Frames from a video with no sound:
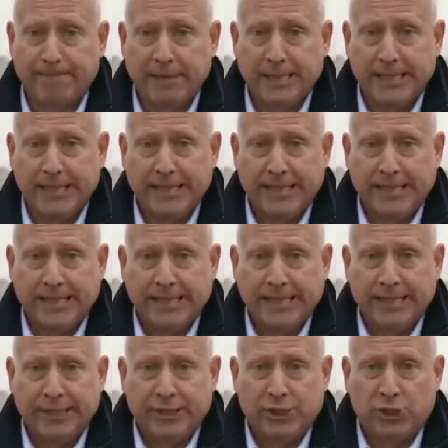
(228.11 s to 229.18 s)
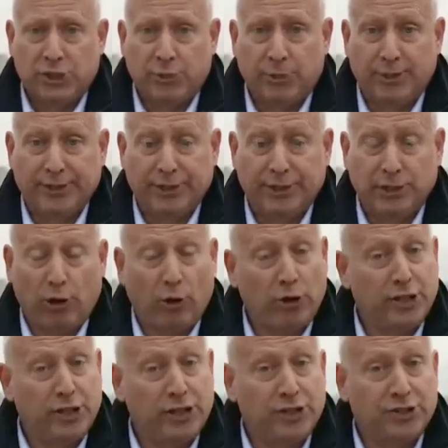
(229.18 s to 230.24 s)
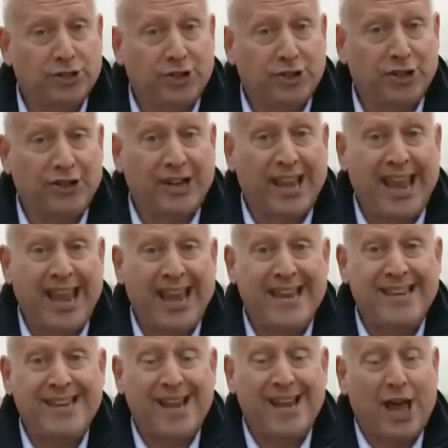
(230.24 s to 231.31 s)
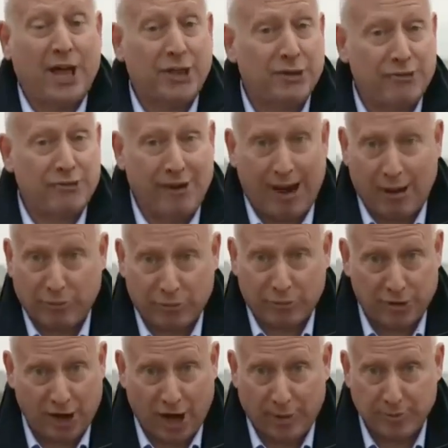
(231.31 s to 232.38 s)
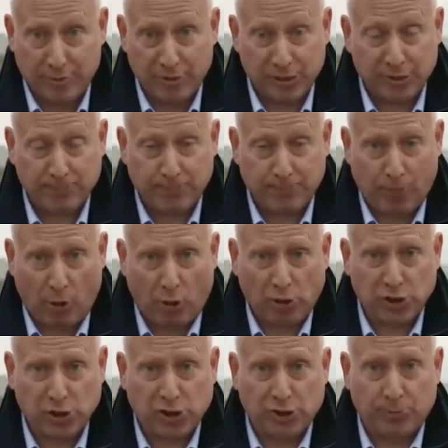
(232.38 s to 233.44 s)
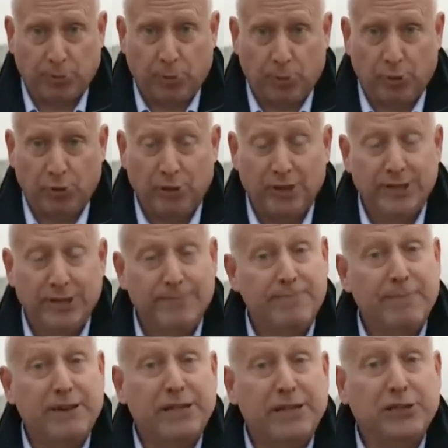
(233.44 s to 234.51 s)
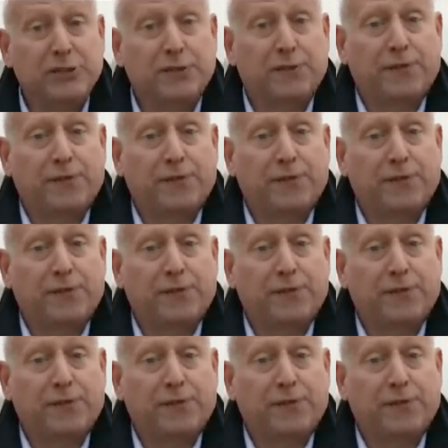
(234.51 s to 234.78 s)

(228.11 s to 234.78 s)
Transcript: However, it is unclear whether they will now simply cooperate and be integrated into the regular Russian military